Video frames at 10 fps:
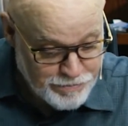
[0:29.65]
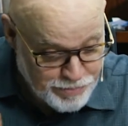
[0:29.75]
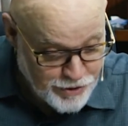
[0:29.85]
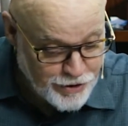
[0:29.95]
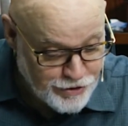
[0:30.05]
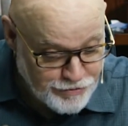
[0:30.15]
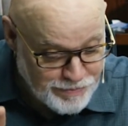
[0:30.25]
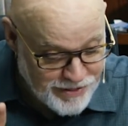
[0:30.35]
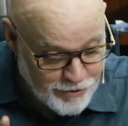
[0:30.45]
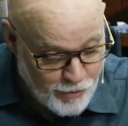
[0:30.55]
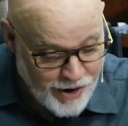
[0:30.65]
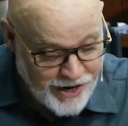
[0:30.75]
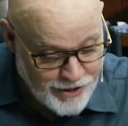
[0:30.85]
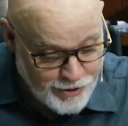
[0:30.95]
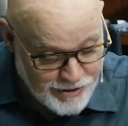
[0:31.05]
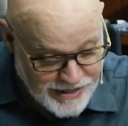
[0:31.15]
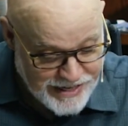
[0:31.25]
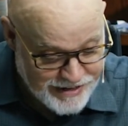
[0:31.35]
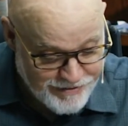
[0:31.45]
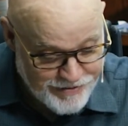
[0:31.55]
Prove by the way you
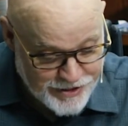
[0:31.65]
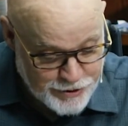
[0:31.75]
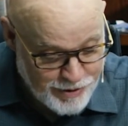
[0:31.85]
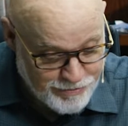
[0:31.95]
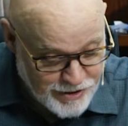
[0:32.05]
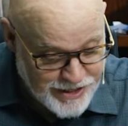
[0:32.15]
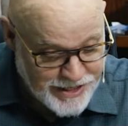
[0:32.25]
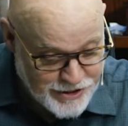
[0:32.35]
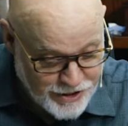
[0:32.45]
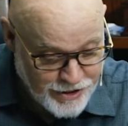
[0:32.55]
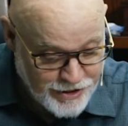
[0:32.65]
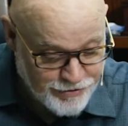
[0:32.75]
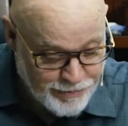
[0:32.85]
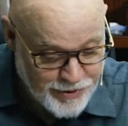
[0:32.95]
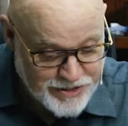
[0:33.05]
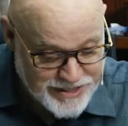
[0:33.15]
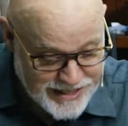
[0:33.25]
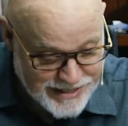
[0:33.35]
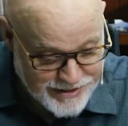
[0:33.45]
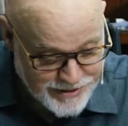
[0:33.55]
live that you have really turned from your
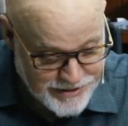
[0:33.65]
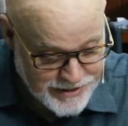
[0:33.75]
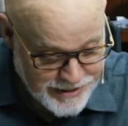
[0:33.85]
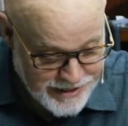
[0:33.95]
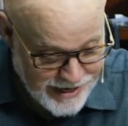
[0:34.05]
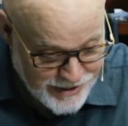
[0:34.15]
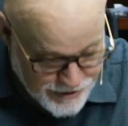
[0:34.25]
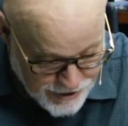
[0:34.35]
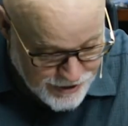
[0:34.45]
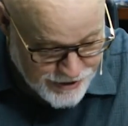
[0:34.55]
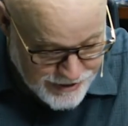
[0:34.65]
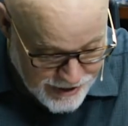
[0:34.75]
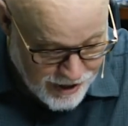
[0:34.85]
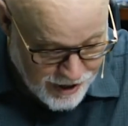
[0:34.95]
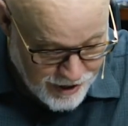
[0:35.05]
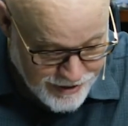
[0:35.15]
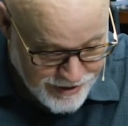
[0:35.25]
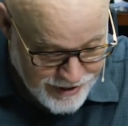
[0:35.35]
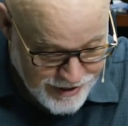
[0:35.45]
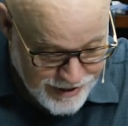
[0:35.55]
sins and turned to God.
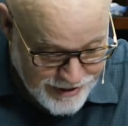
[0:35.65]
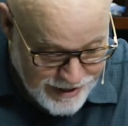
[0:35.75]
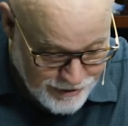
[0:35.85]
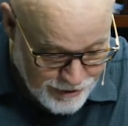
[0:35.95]
Now